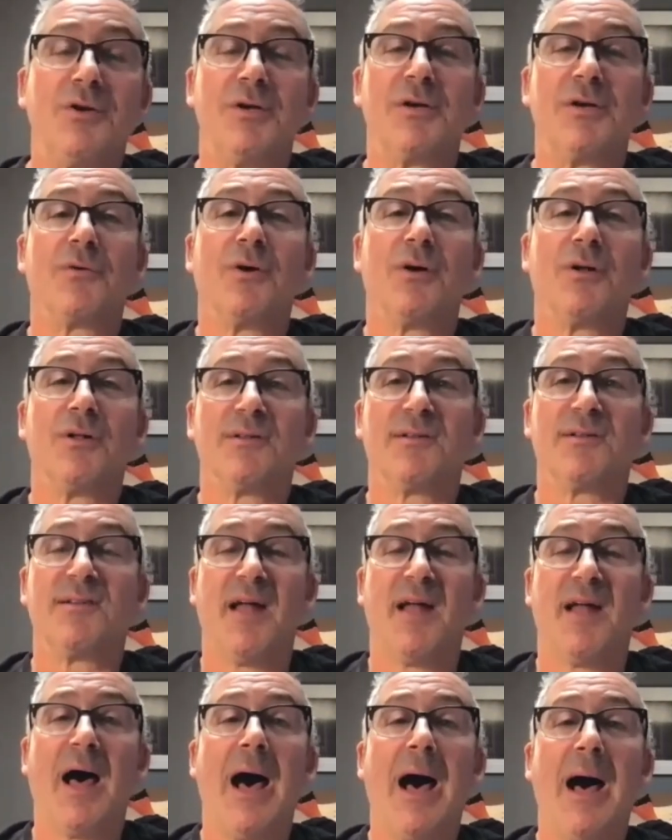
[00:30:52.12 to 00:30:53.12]
year
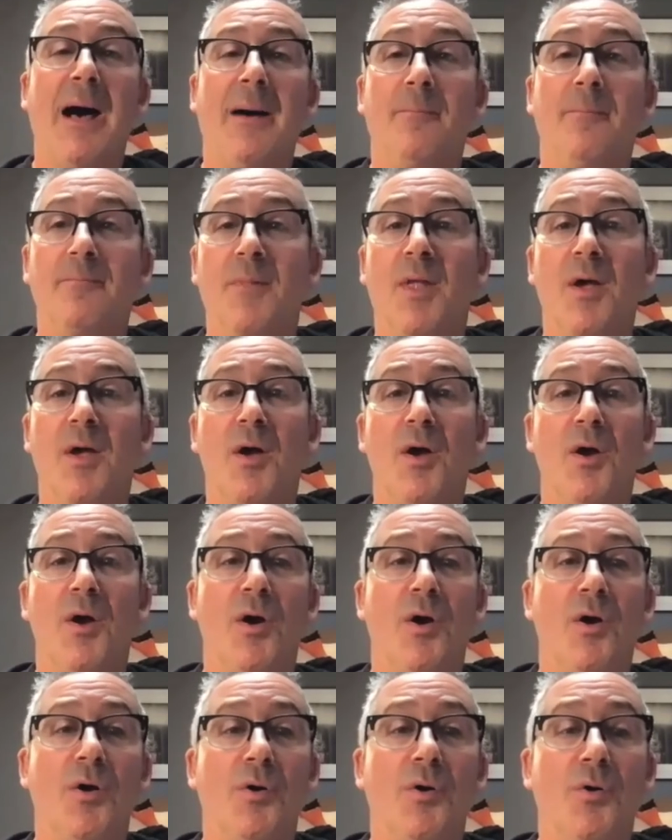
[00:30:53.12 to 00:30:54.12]
olds,
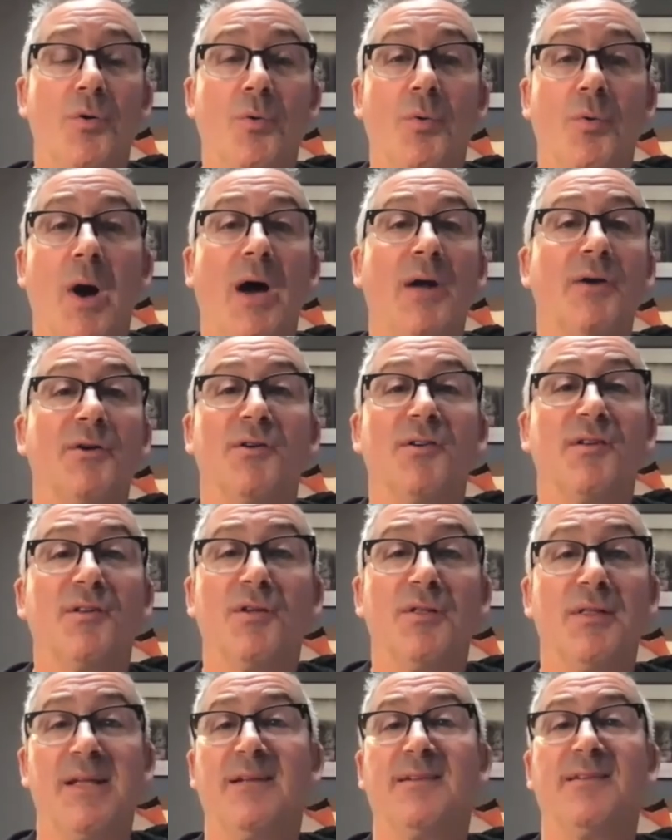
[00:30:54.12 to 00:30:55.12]
who
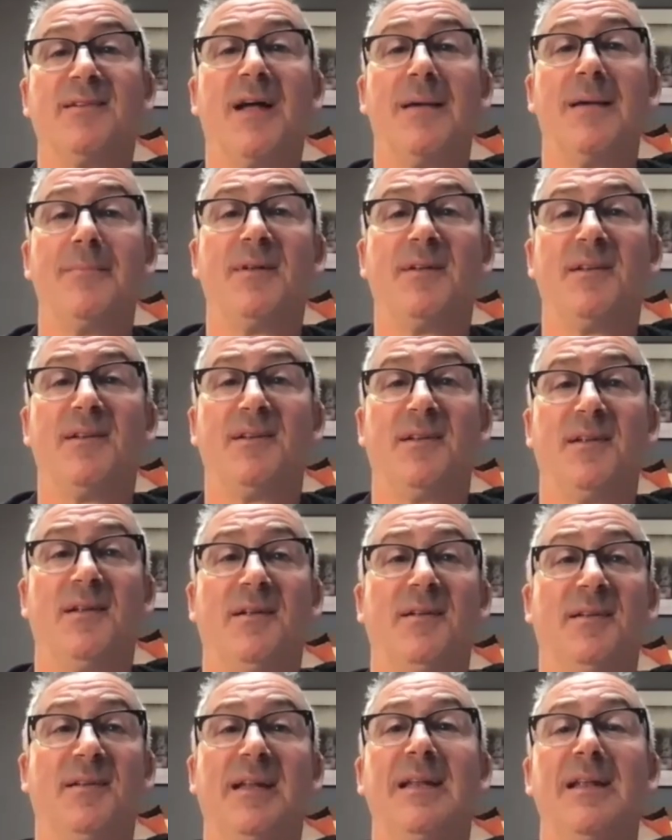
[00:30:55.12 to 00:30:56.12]
understood the assignments
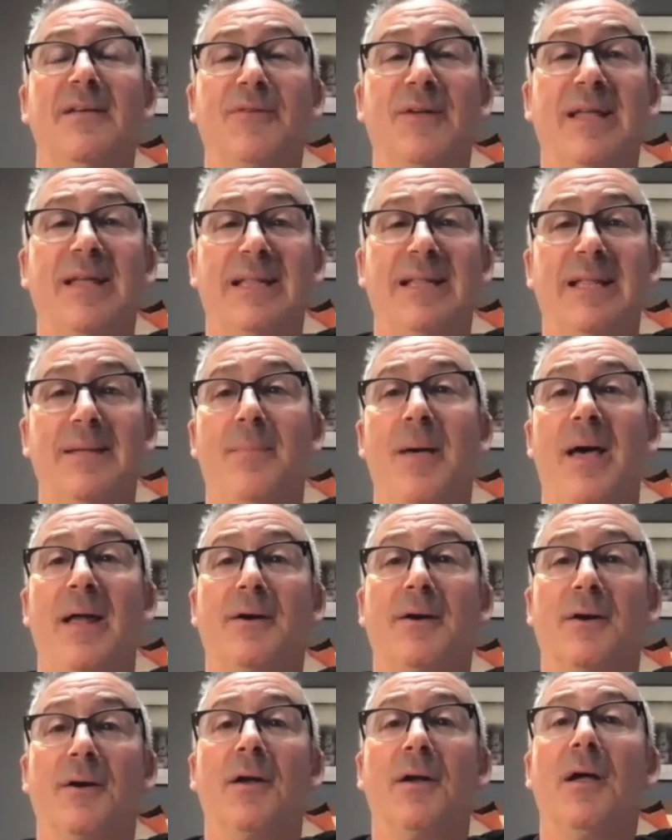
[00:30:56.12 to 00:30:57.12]
significantly better,